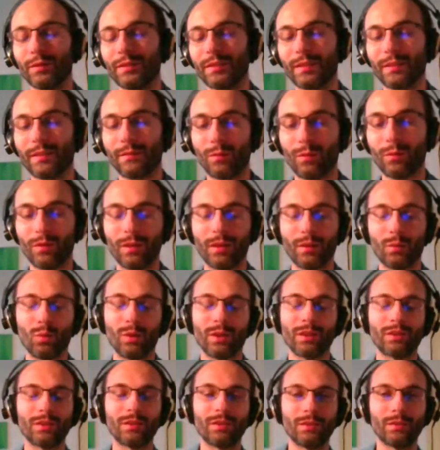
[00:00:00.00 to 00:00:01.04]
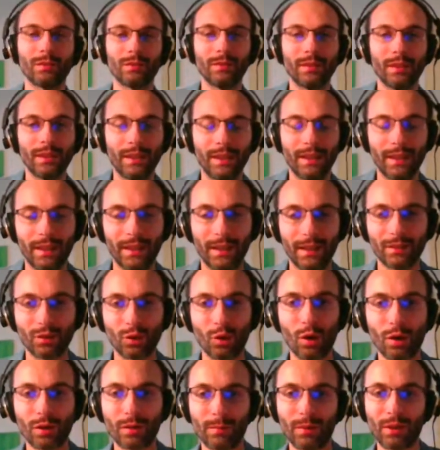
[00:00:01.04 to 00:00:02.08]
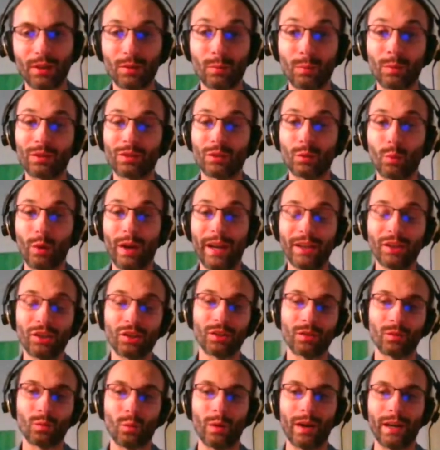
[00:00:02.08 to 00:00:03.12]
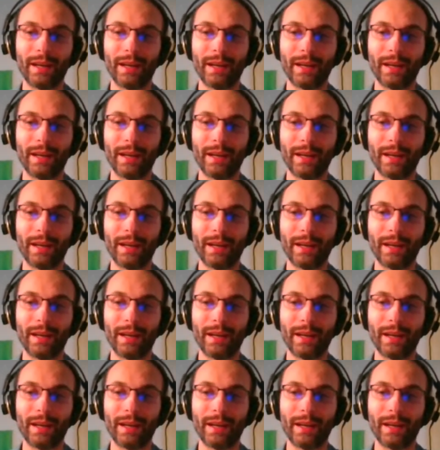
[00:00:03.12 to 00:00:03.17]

first of all, I want to talk about the motivation.